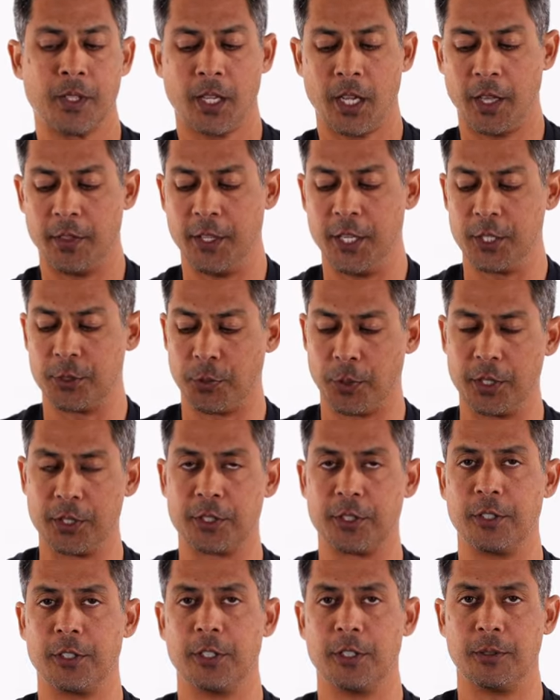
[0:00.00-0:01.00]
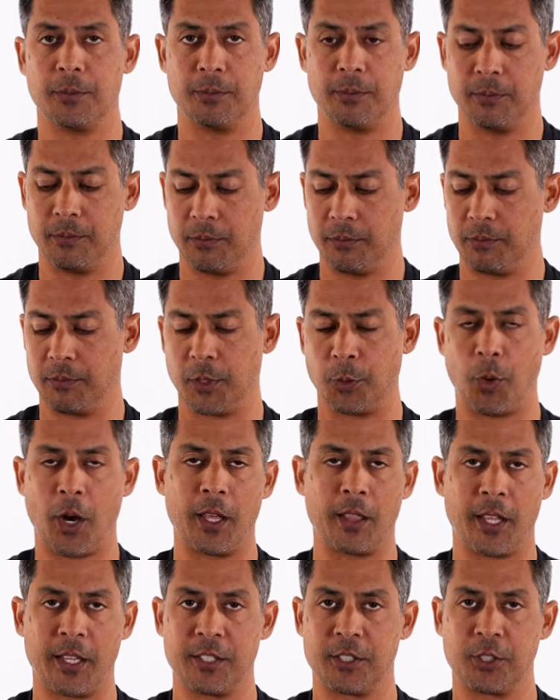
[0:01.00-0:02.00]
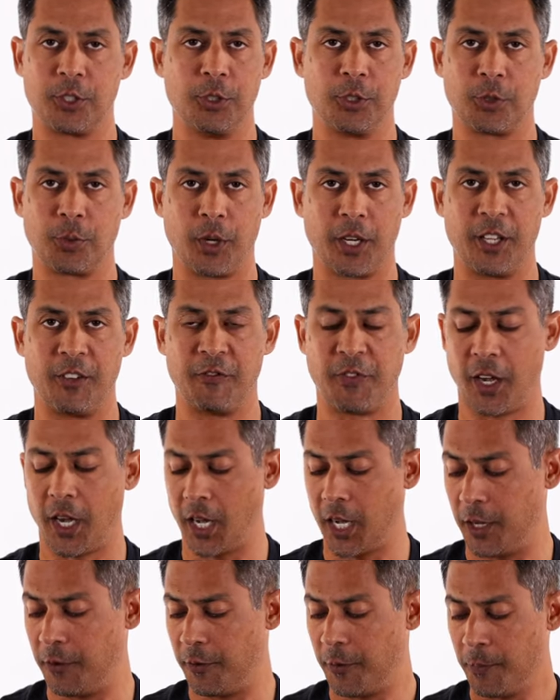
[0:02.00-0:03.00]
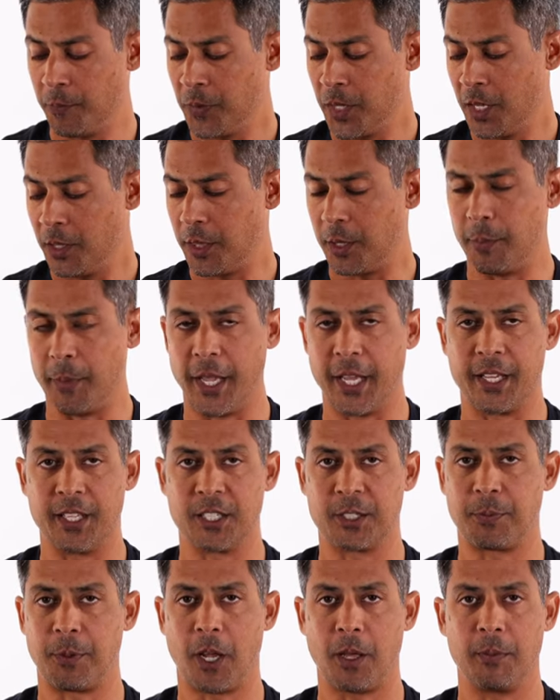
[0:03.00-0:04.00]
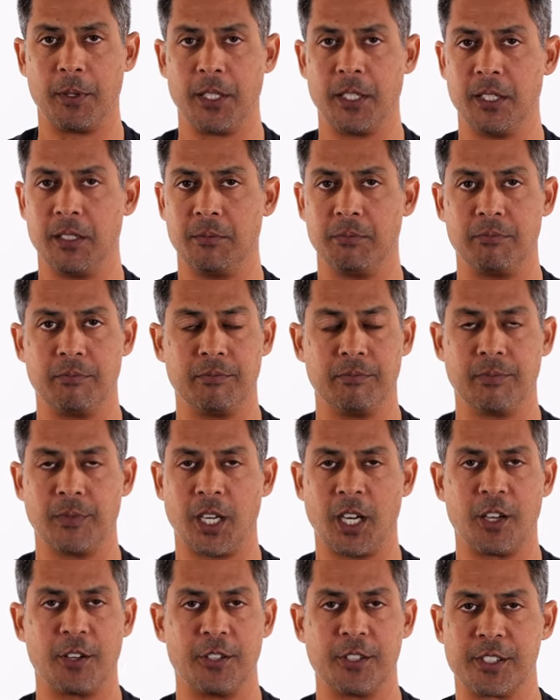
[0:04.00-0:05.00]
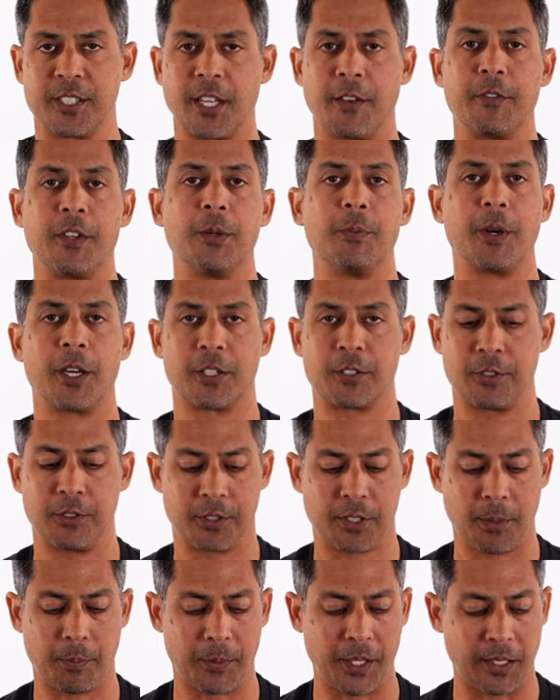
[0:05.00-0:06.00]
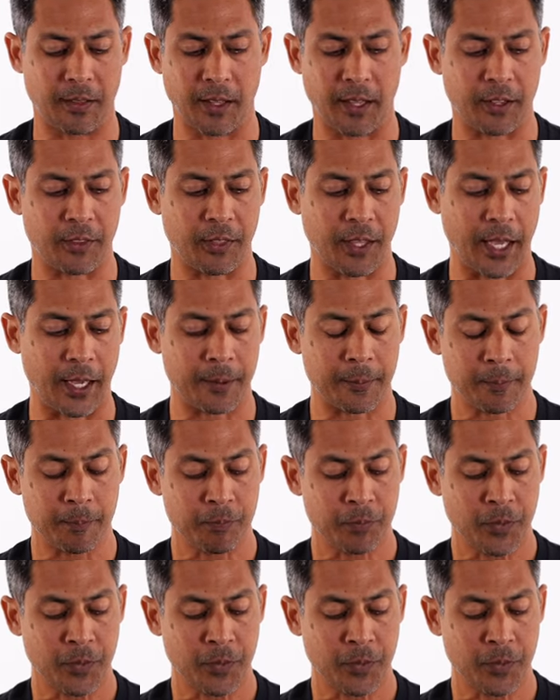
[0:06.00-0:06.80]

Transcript: And these ones are, the Whiteline's two twenty-five, the Megan's probably one hundred seventy bucks or something like that.